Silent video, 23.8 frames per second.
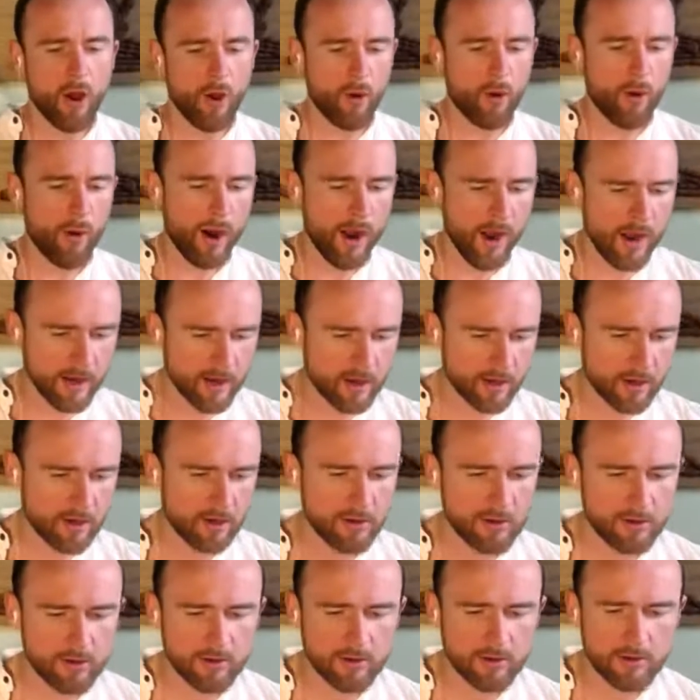oh, I
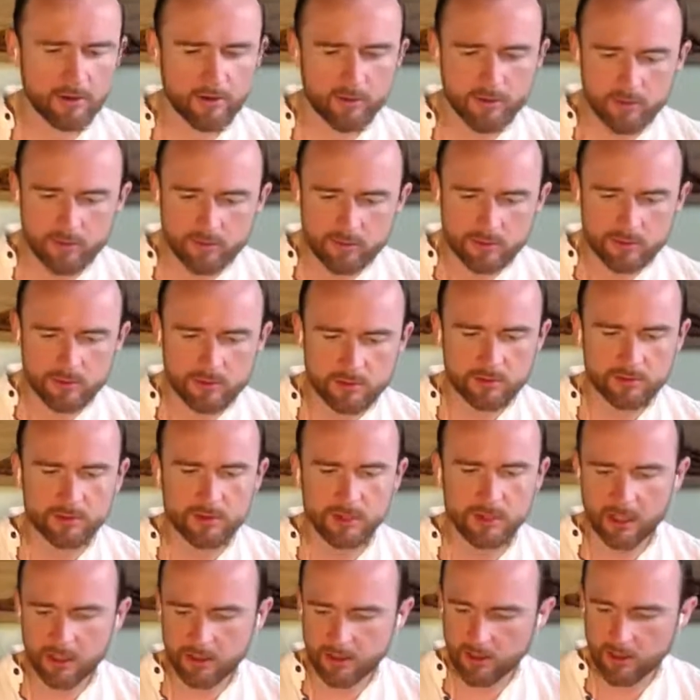call the
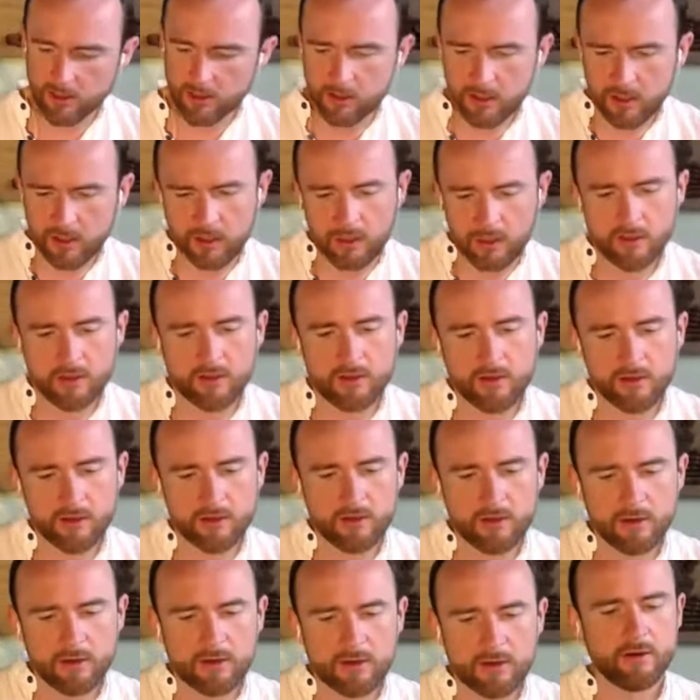moon and the
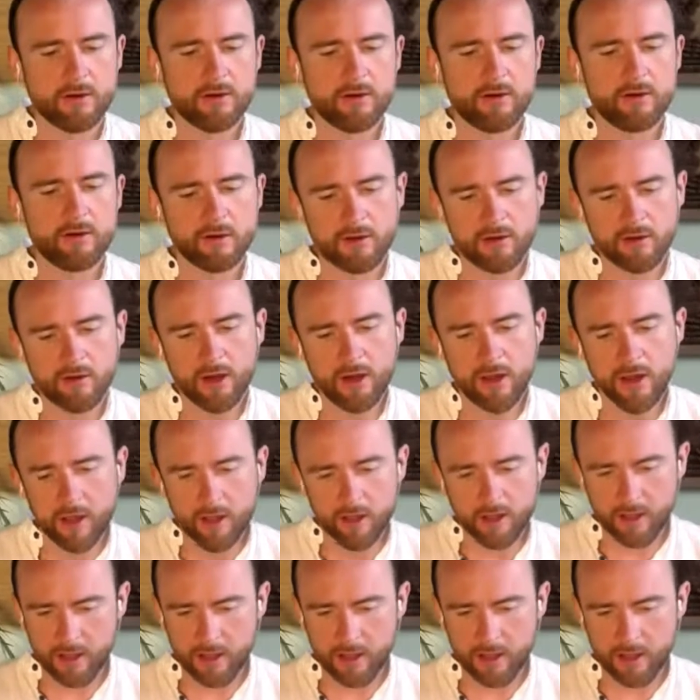earth.